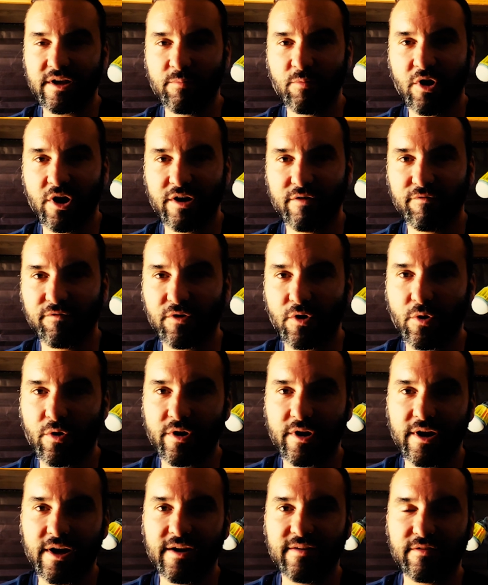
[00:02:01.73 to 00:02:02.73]
of mine in
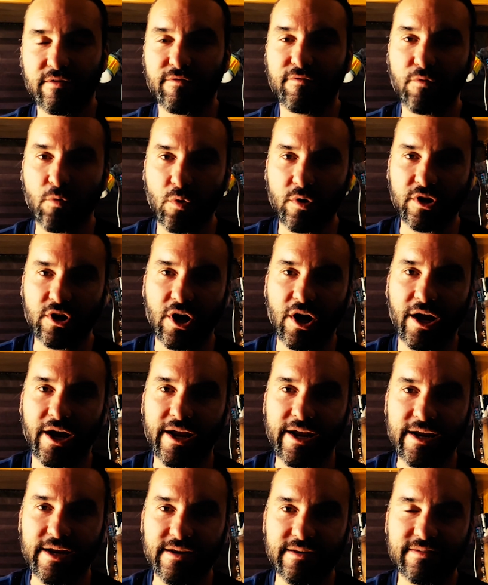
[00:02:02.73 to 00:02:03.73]
Florida, he's a Ford guy,
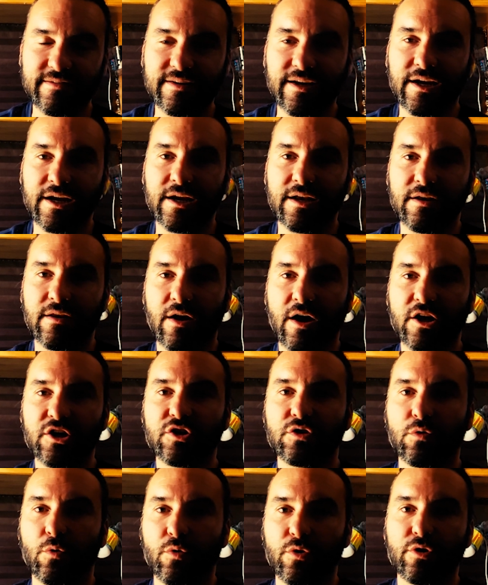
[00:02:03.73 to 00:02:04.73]
he said I
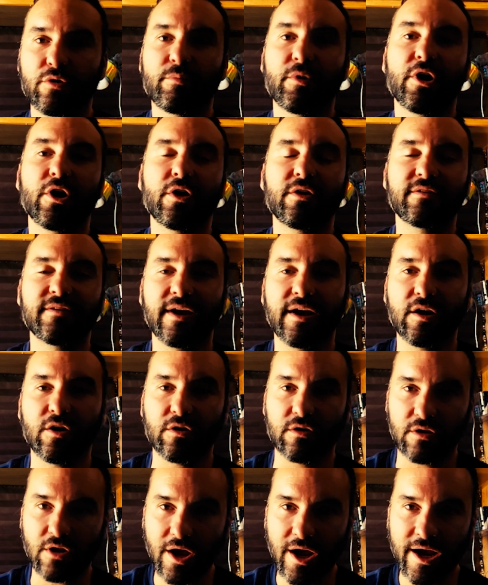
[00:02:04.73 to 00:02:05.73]
should order my own tank
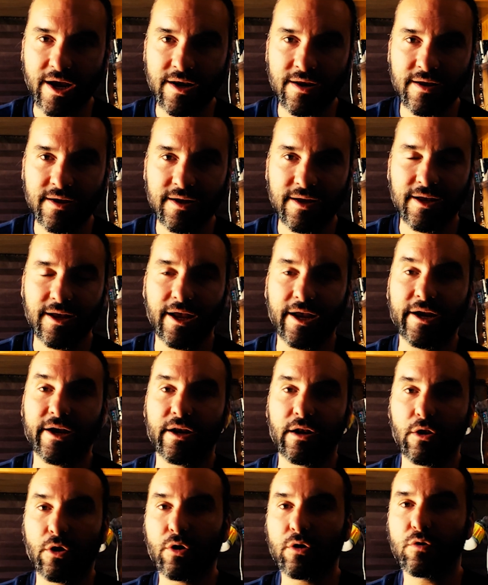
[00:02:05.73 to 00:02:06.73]
online and get a
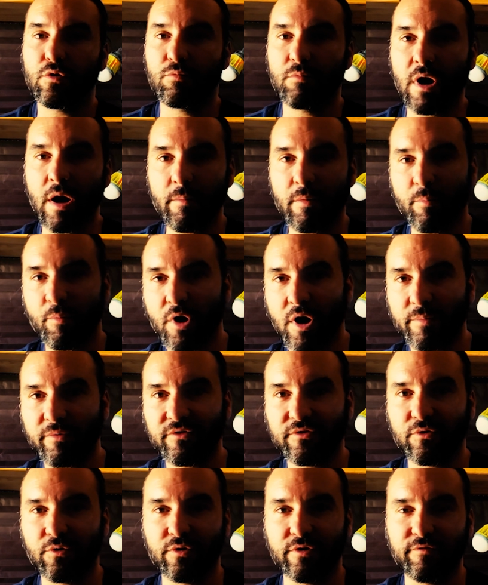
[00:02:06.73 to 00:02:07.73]
local mom and pop
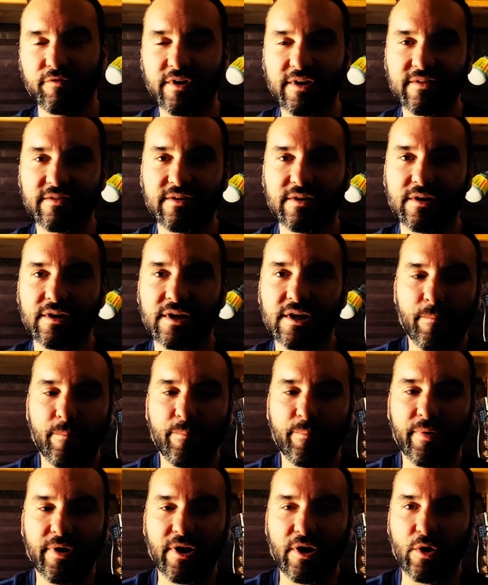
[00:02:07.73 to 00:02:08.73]
store to fix it.
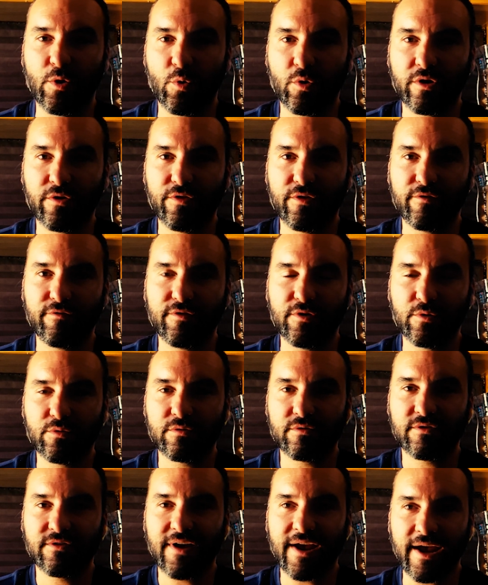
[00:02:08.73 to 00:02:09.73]
But I ordered the fuel
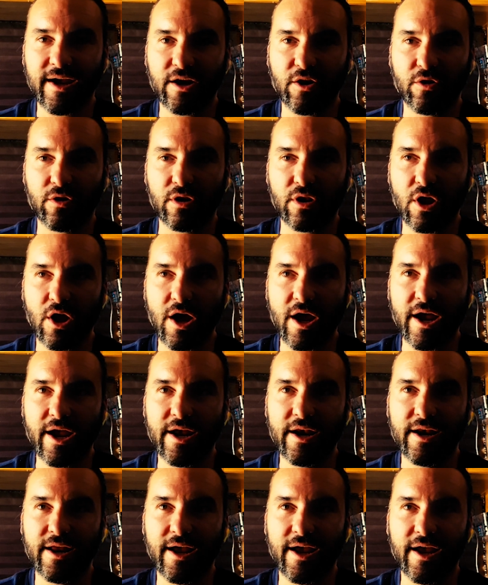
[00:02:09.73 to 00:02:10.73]
tank
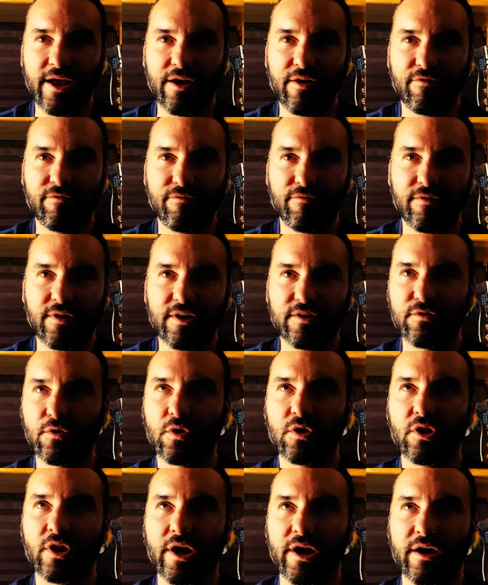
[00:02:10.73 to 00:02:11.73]
online, and it
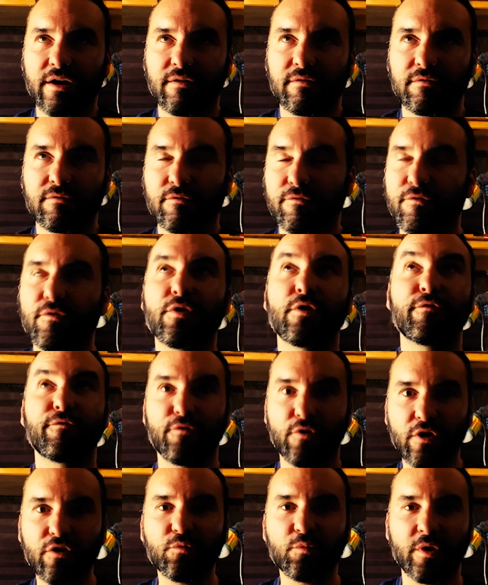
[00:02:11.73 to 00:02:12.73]
took like, for the
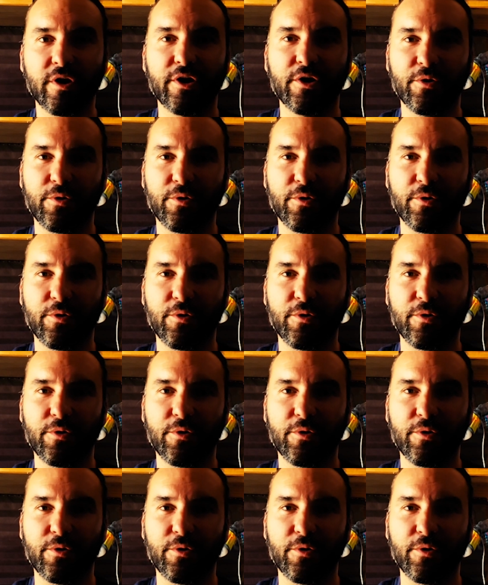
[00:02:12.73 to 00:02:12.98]
first one I